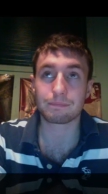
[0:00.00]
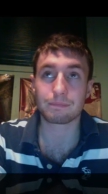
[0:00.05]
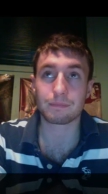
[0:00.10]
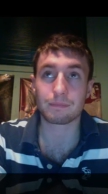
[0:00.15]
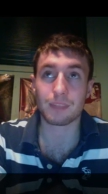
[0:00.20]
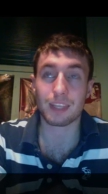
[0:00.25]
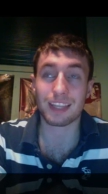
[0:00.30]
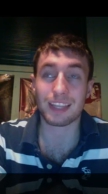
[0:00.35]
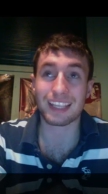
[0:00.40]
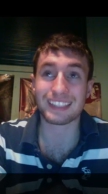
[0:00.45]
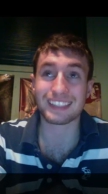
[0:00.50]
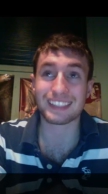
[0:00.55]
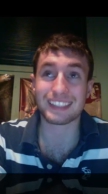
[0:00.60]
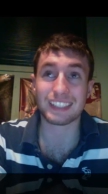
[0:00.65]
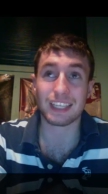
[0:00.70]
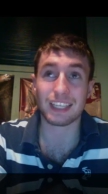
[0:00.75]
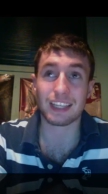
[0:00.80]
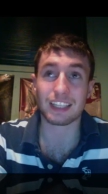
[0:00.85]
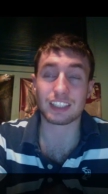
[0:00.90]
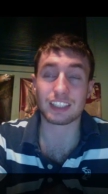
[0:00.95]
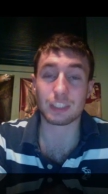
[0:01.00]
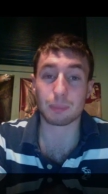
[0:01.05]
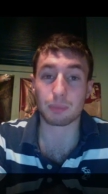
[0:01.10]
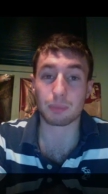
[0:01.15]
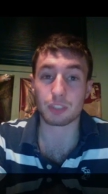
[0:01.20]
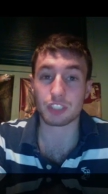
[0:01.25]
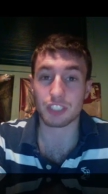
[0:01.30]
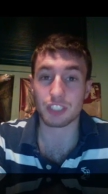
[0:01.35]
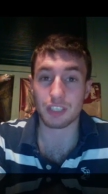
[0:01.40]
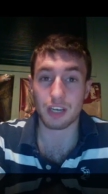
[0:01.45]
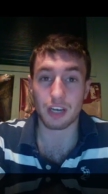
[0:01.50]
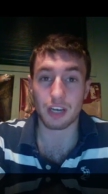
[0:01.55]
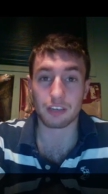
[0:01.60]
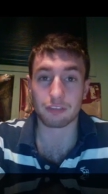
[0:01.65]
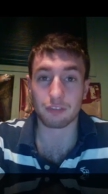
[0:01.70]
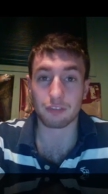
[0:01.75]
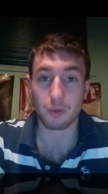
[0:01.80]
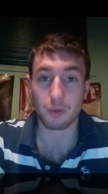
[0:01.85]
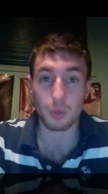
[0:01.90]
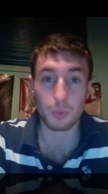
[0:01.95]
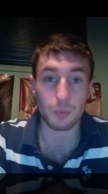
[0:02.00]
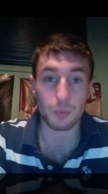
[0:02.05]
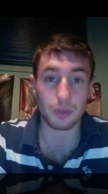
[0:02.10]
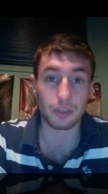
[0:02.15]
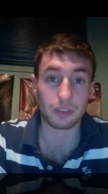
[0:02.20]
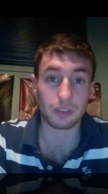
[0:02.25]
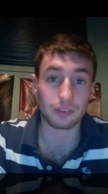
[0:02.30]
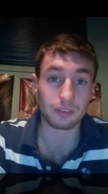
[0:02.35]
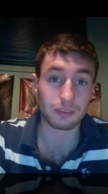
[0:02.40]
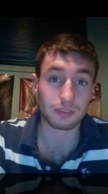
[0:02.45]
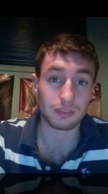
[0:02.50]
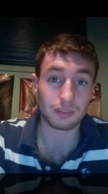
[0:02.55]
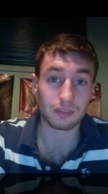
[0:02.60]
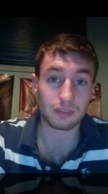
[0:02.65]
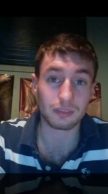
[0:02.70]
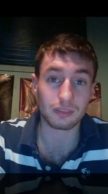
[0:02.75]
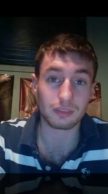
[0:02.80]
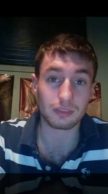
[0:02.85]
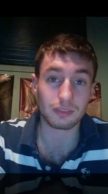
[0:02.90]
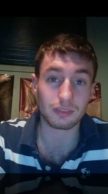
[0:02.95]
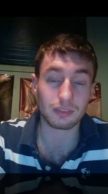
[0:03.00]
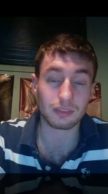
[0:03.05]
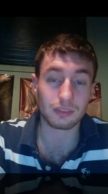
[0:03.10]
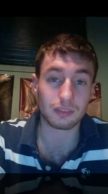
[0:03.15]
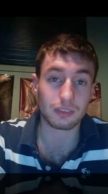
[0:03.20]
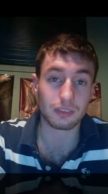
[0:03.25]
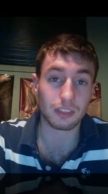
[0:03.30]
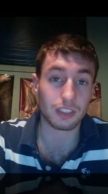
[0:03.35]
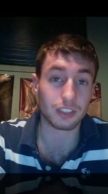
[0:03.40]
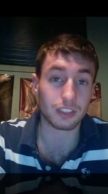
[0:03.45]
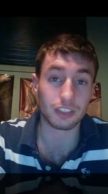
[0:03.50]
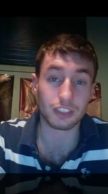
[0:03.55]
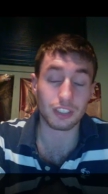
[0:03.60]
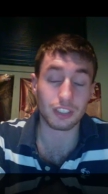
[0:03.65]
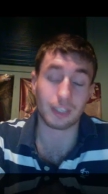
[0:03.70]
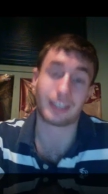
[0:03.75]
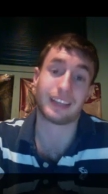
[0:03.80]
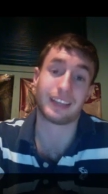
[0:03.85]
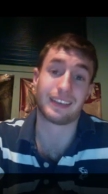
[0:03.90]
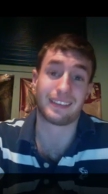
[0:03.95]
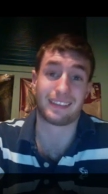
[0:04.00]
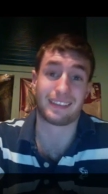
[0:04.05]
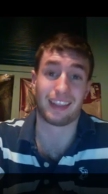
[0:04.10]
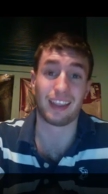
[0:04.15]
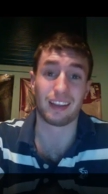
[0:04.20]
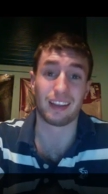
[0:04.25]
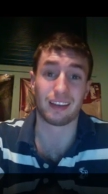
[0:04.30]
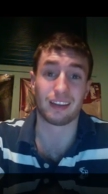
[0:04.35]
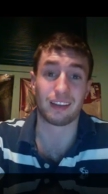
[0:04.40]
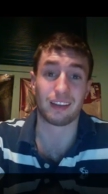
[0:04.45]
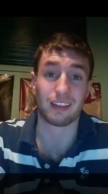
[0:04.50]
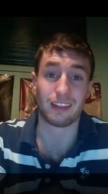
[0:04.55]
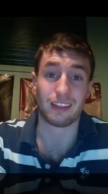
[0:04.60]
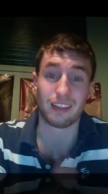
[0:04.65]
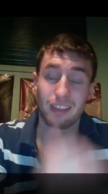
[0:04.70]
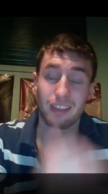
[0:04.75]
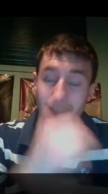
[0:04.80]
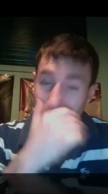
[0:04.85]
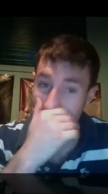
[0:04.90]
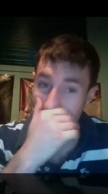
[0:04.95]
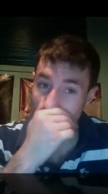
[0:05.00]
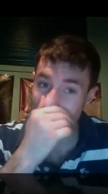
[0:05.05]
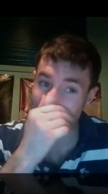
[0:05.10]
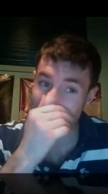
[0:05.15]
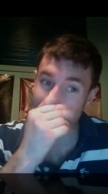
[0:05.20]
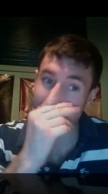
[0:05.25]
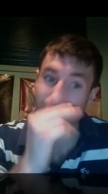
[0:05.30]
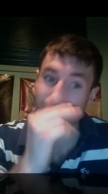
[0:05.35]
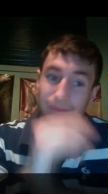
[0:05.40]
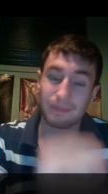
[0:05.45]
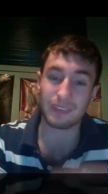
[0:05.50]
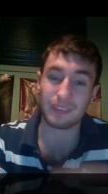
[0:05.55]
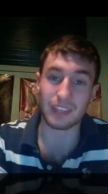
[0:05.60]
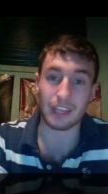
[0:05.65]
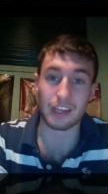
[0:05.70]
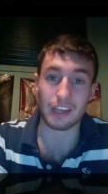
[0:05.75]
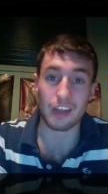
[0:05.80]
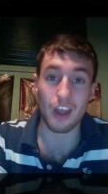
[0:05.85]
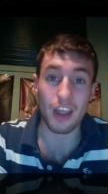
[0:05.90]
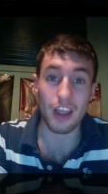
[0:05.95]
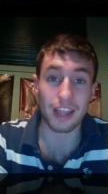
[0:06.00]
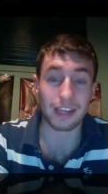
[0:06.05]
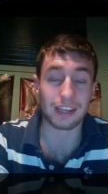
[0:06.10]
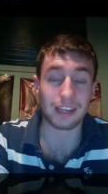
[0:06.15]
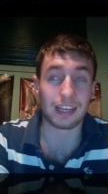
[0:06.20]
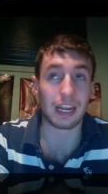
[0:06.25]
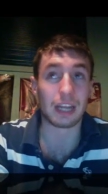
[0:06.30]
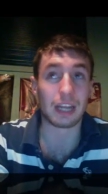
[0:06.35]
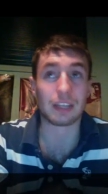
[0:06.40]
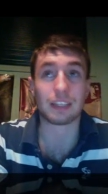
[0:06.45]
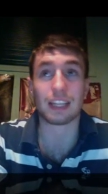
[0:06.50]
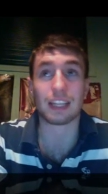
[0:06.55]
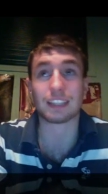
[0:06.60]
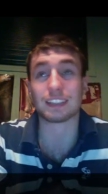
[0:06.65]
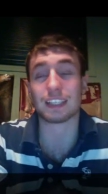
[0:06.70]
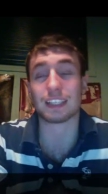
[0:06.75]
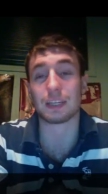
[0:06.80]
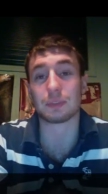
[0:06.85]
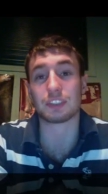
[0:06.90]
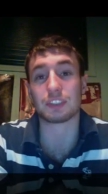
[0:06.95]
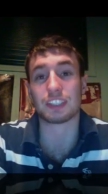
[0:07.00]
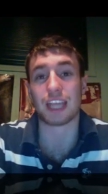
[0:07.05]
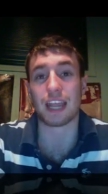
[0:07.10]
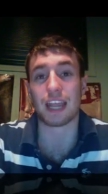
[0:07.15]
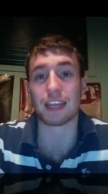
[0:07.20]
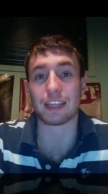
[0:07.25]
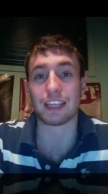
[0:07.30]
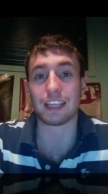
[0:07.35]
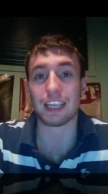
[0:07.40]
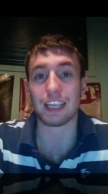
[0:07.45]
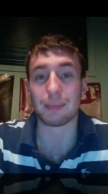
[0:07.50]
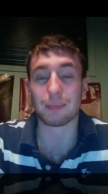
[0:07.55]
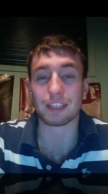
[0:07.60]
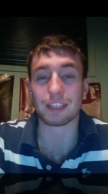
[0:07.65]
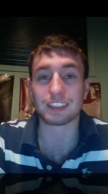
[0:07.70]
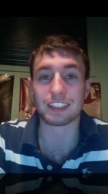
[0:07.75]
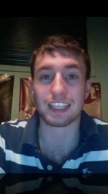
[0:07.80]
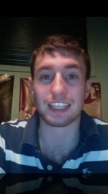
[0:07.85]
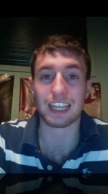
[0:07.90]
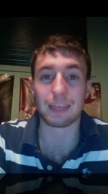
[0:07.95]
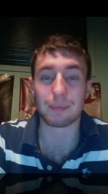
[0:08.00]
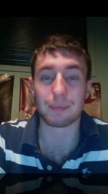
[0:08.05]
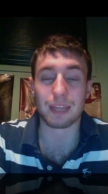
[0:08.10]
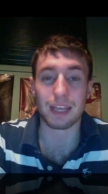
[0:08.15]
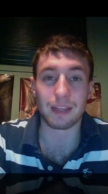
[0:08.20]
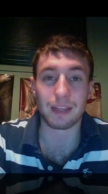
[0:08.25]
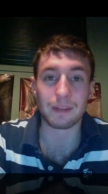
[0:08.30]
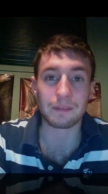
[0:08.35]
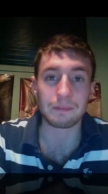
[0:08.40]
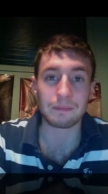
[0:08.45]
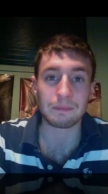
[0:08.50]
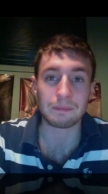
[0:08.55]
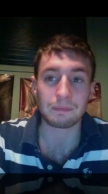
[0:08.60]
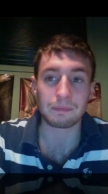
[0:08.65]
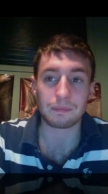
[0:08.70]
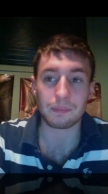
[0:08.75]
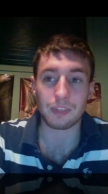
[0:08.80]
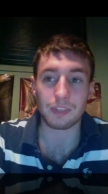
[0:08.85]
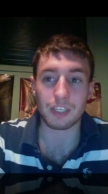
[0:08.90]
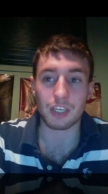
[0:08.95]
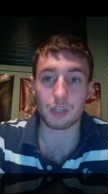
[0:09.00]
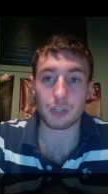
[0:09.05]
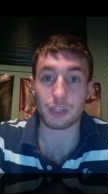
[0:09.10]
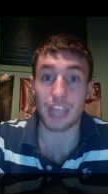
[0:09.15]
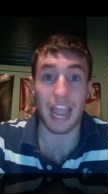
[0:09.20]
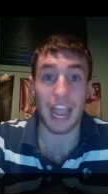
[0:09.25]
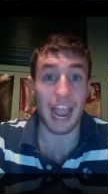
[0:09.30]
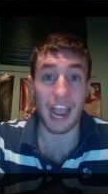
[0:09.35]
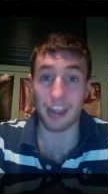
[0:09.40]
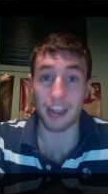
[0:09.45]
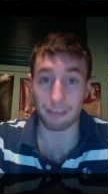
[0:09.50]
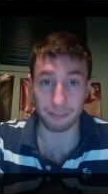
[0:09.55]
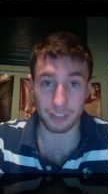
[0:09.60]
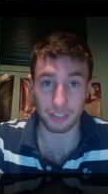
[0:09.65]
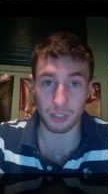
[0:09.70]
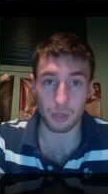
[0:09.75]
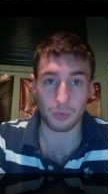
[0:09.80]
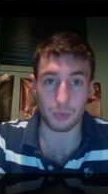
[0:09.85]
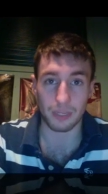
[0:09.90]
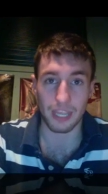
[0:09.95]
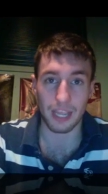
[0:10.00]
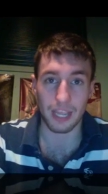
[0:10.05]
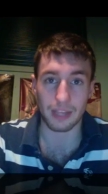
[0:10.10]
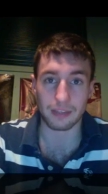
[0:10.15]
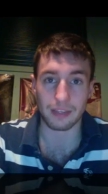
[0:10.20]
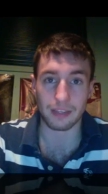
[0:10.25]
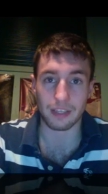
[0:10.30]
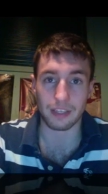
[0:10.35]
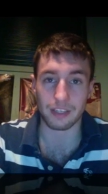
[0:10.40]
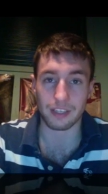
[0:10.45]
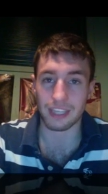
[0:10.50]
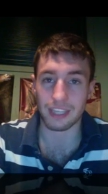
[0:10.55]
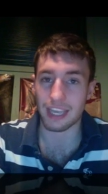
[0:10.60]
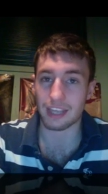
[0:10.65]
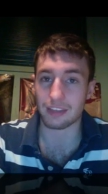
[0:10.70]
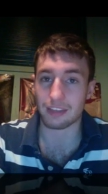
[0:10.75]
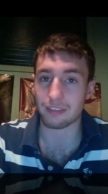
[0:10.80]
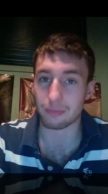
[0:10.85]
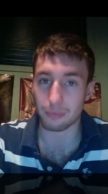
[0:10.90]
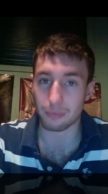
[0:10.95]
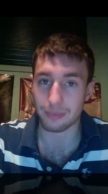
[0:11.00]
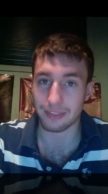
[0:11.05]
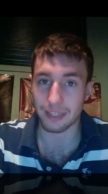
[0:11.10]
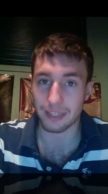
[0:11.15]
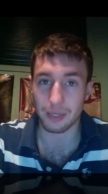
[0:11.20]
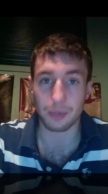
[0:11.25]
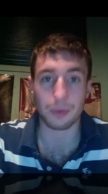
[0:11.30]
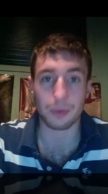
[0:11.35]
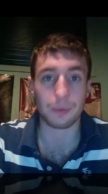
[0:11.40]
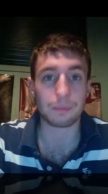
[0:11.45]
unless you're pushing a card forward, you shouldn't get a 10. A 9, that's an outstanding game. That's a game that you have to go get, that you can't live without.